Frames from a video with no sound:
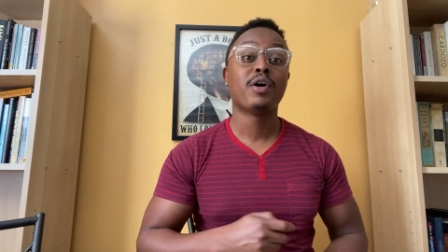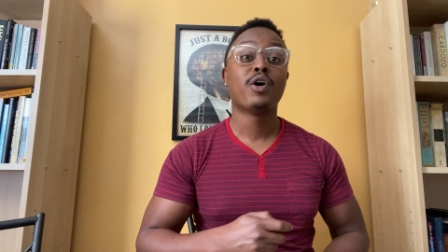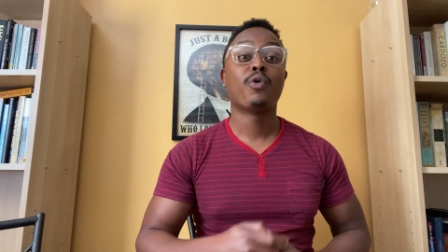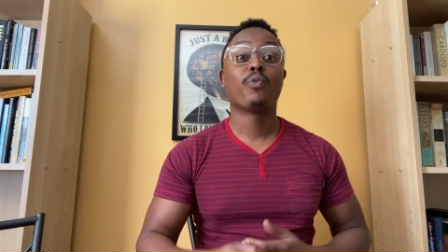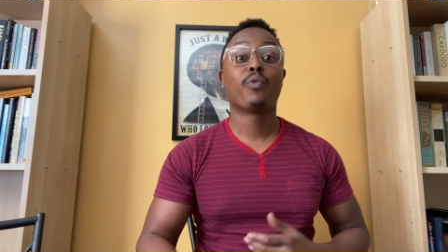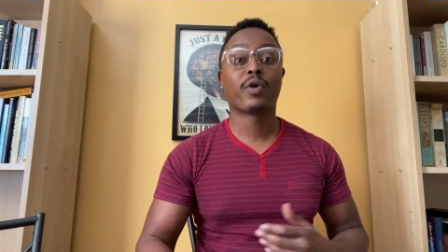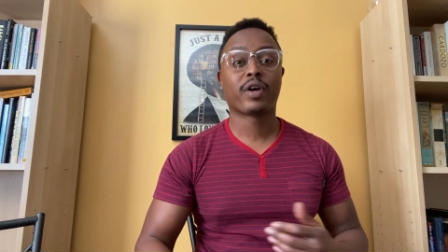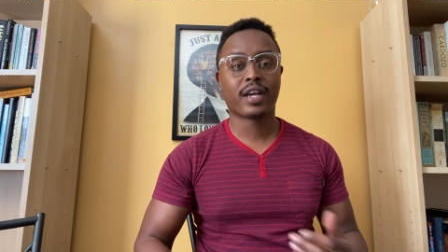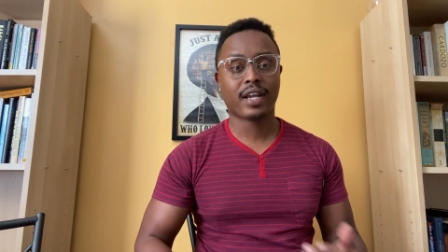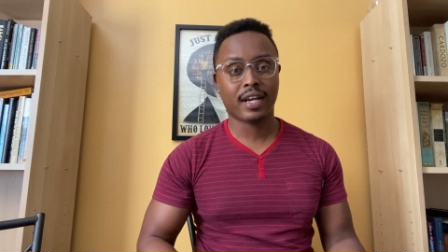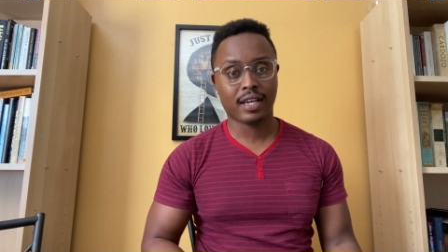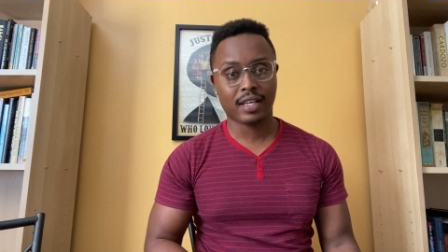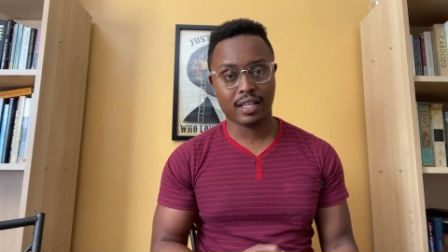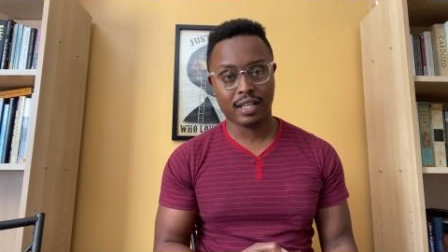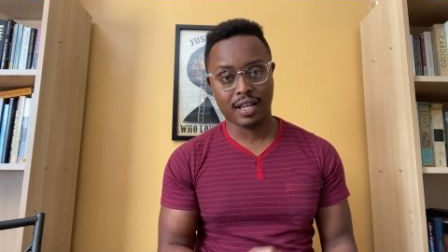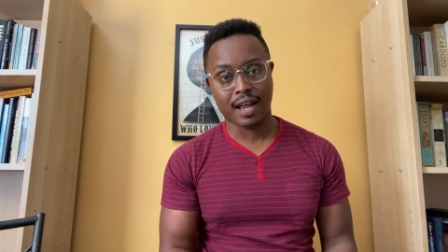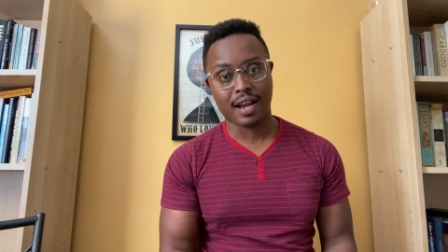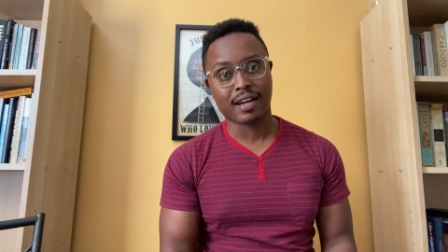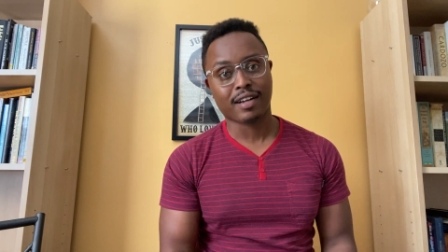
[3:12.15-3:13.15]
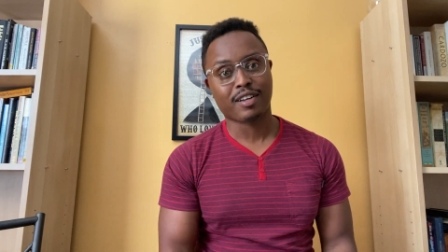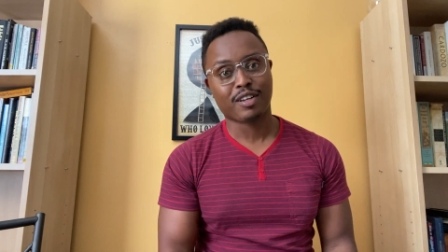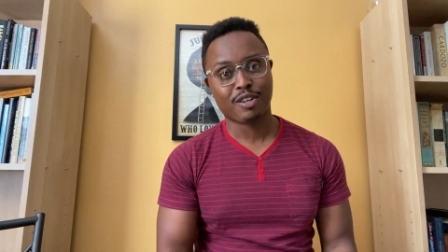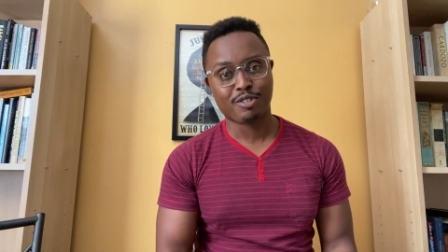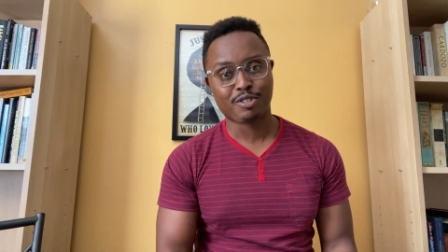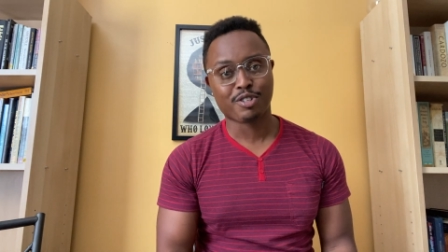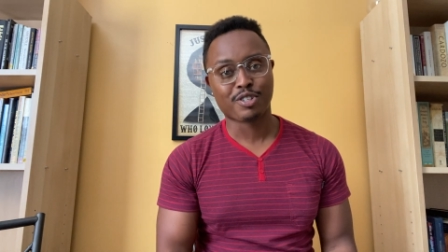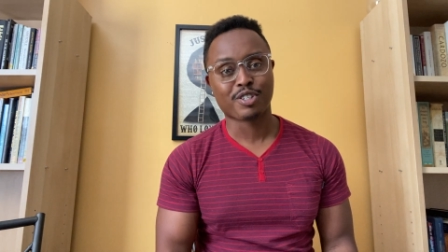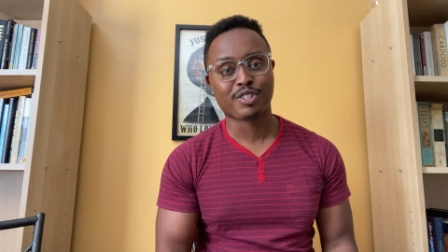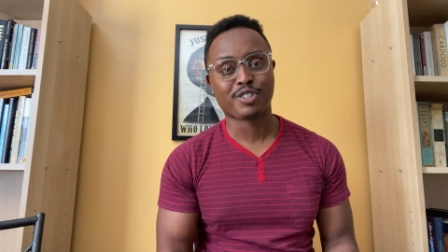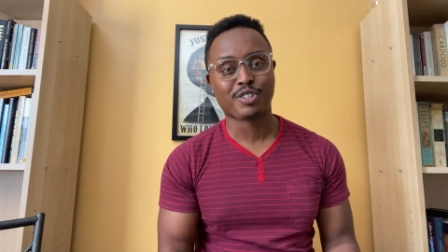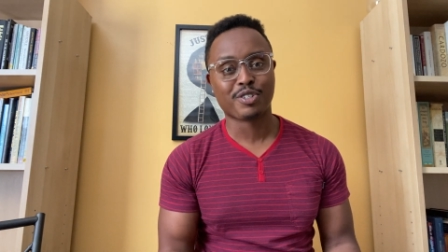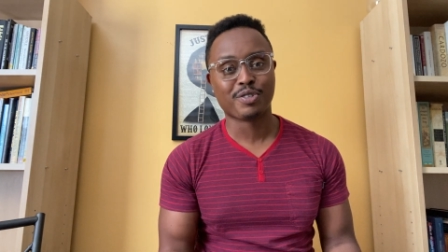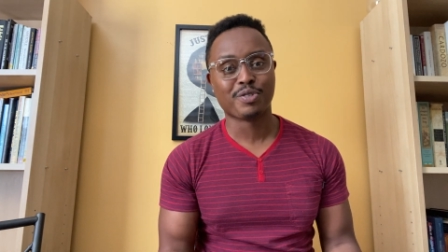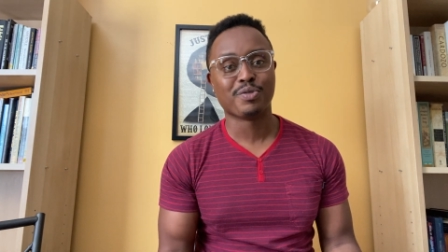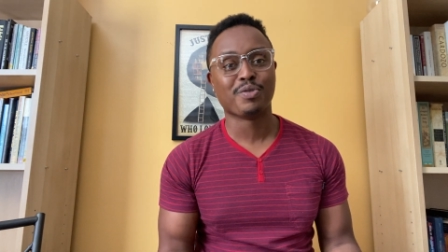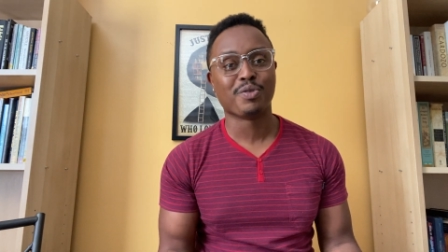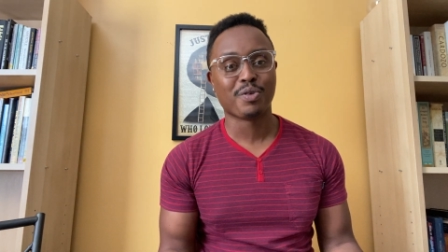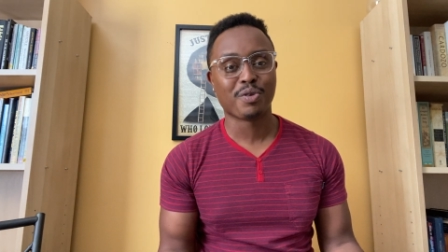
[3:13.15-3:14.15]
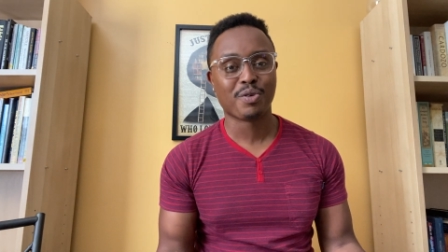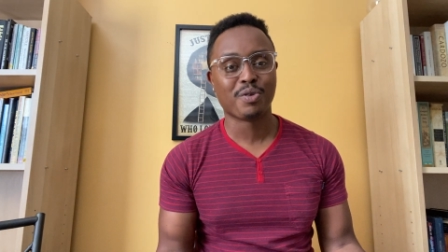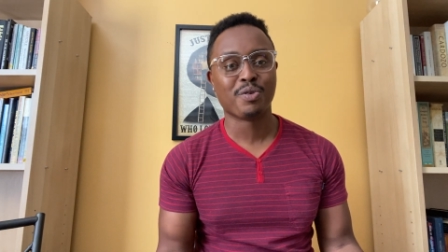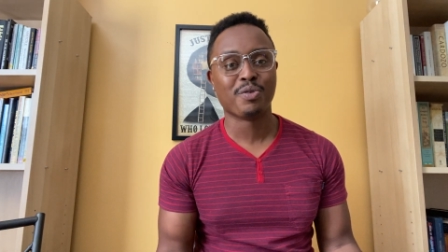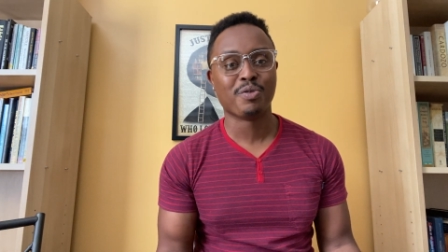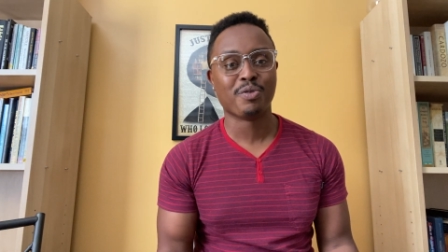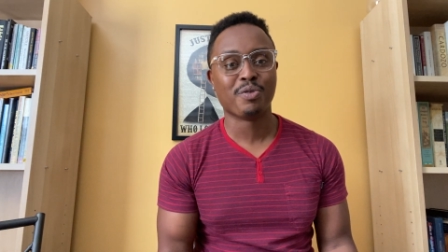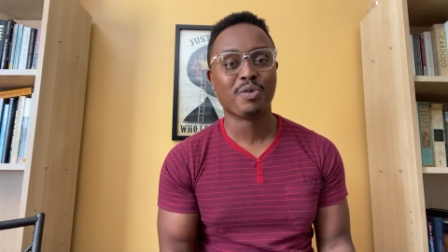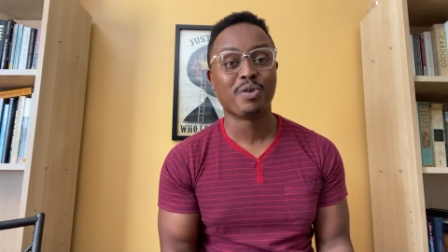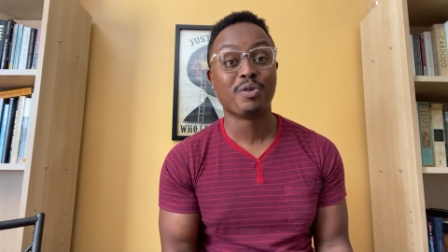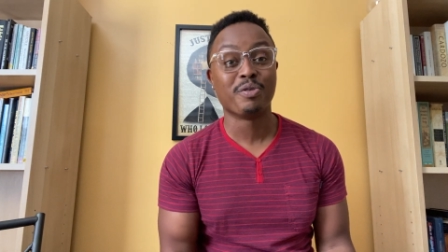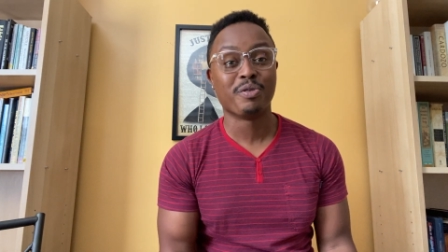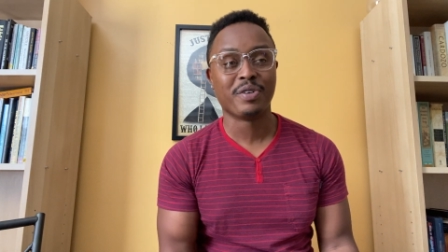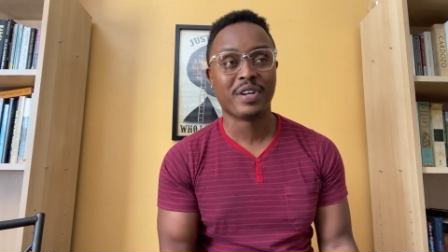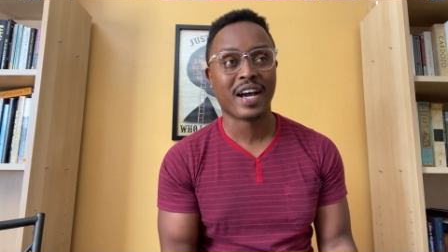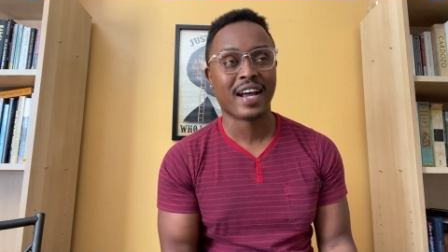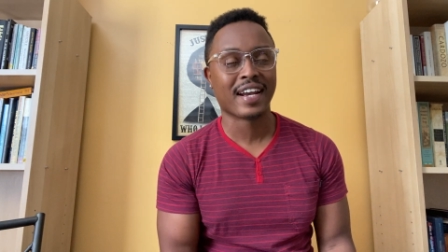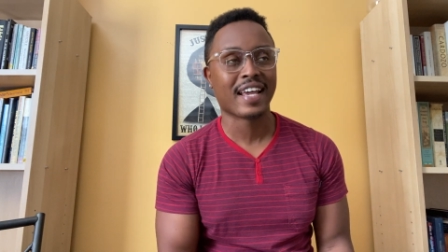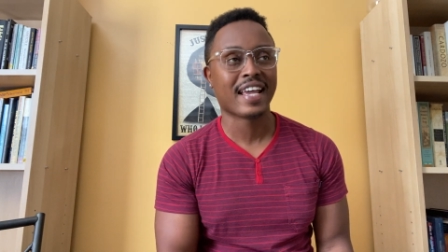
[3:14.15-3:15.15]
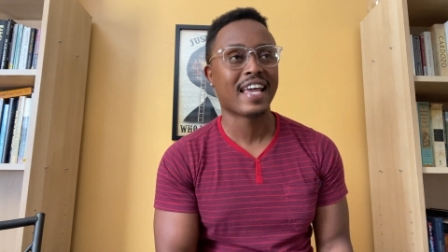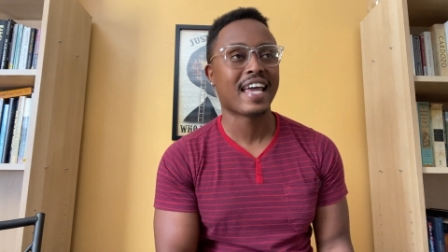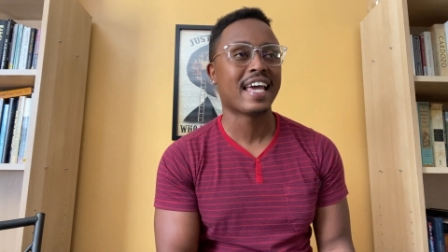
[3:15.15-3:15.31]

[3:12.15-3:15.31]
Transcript: We're getting a lot closer to who who done it,